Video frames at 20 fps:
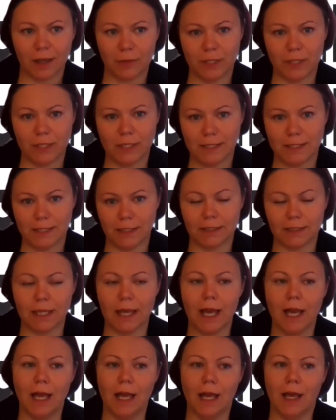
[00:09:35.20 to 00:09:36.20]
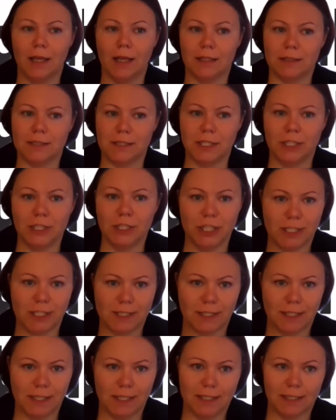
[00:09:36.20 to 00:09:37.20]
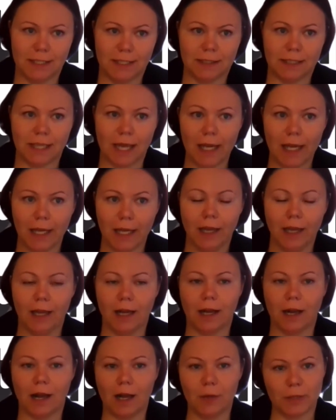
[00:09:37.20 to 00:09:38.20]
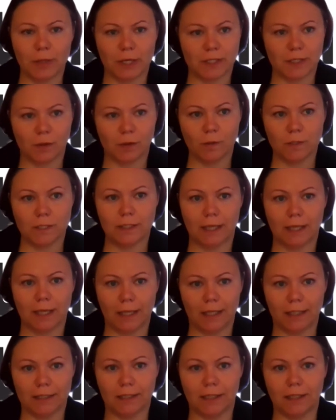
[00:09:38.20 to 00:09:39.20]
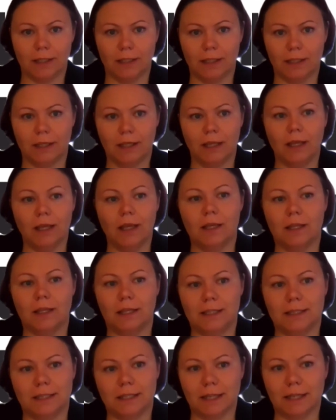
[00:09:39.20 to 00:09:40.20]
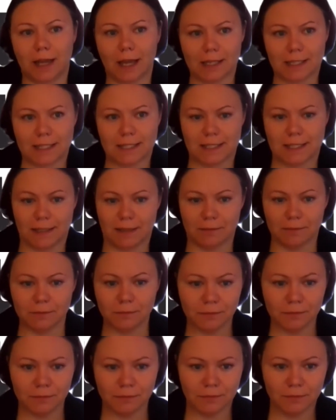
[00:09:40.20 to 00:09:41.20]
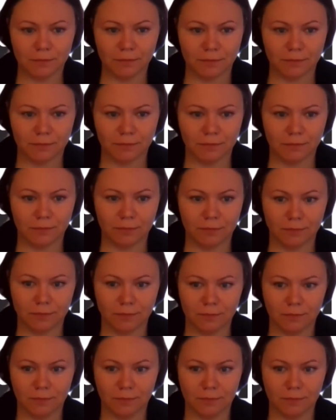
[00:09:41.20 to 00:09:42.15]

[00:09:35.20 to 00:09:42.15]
Further, my colleague Martin will tell you about the technical details of how this integration is